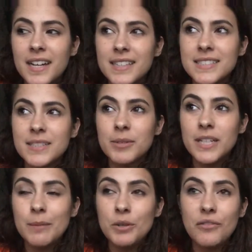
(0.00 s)
Let's see, what
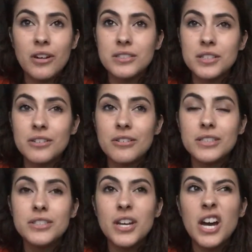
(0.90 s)
did I move on to?
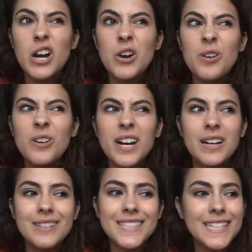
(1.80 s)
So,
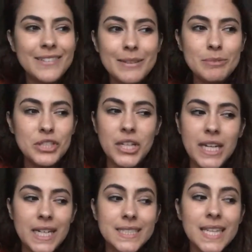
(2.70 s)
did I give up
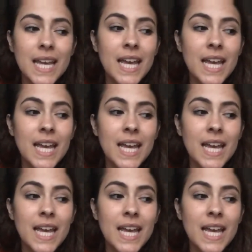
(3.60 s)
cheese?